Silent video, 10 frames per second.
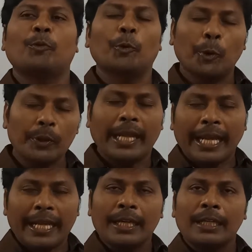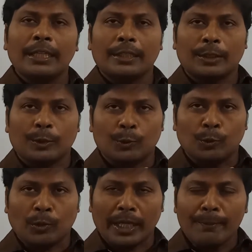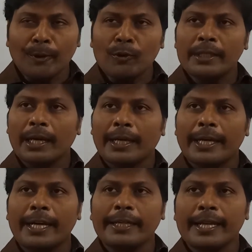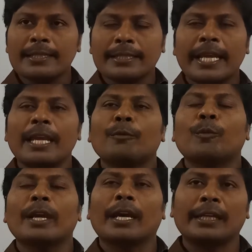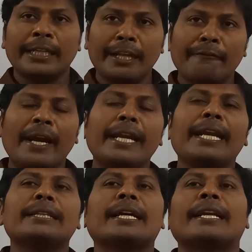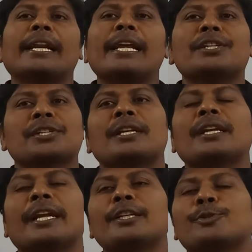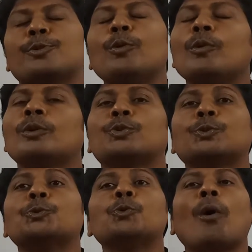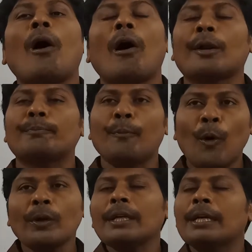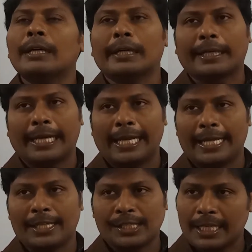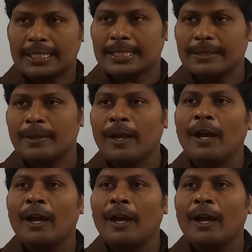Only to remove the redundancy, we are dividing the relation into two or more relations.